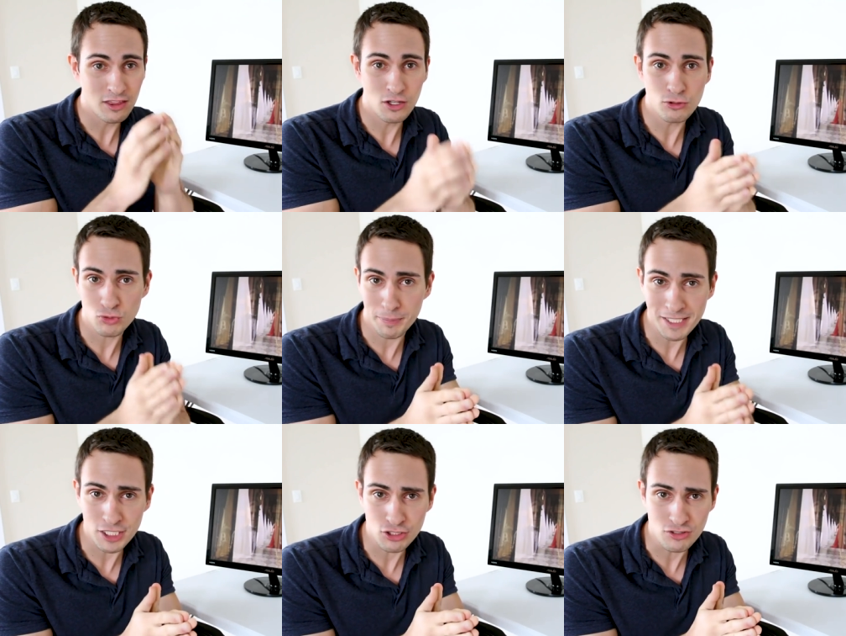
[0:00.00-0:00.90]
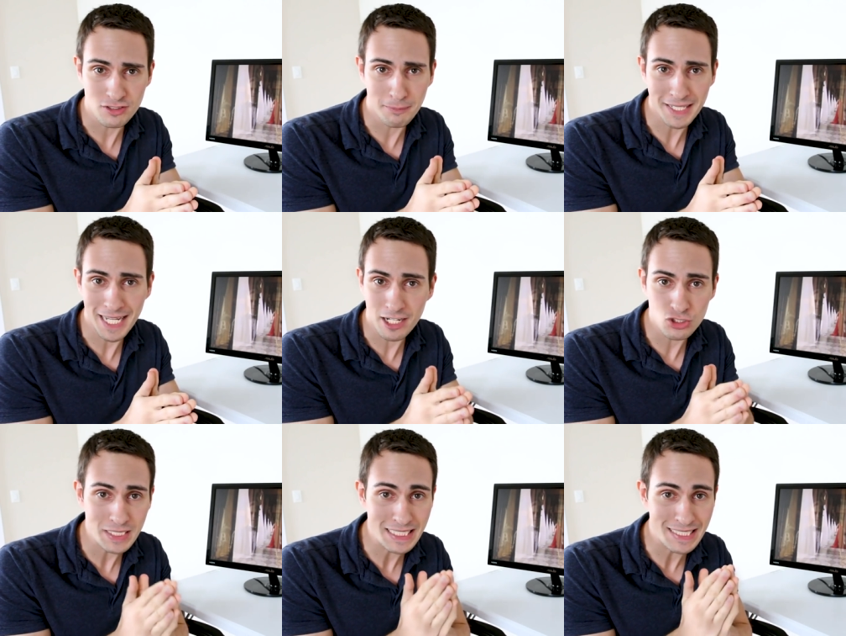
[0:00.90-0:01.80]
those repetitions might
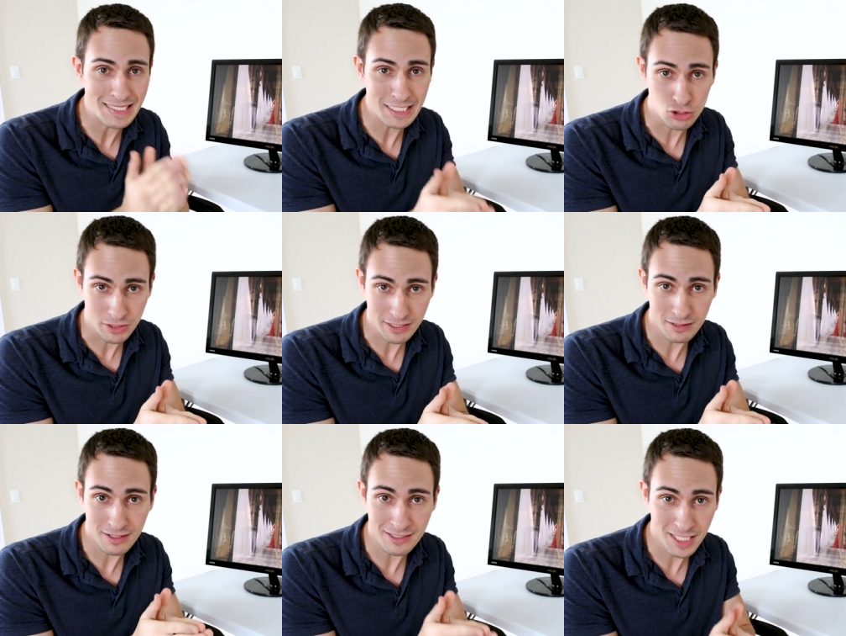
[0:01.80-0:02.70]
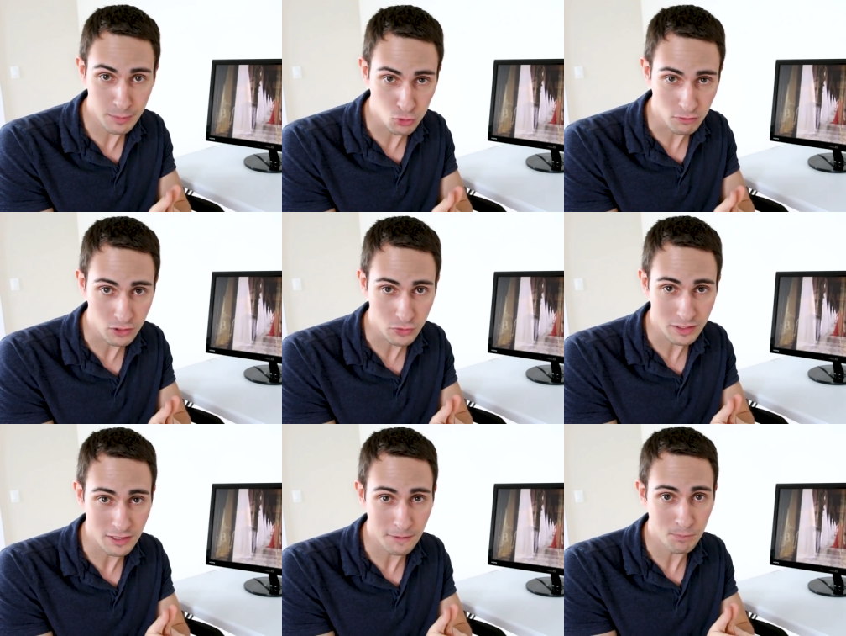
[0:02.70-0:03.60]
actually decrease conceptual
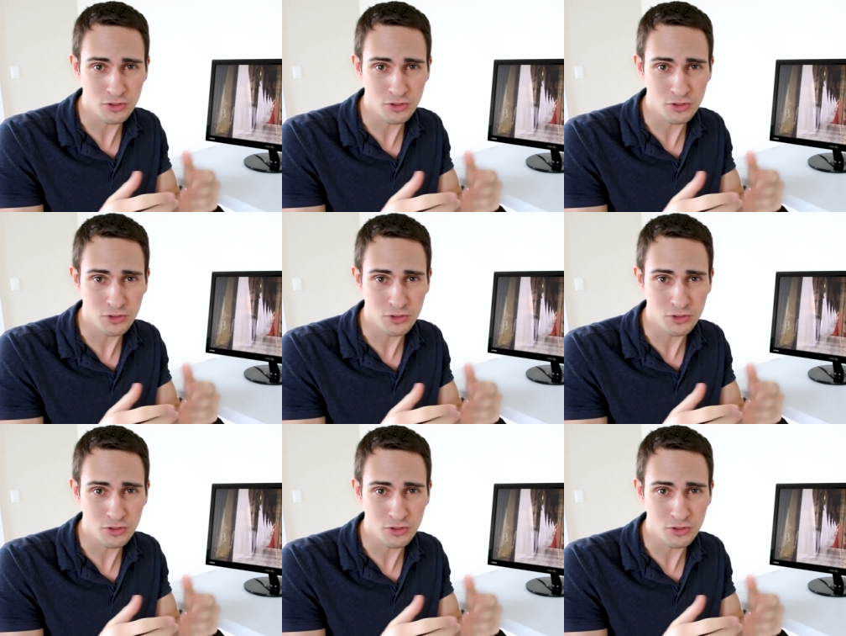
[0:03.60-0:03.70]
fluency.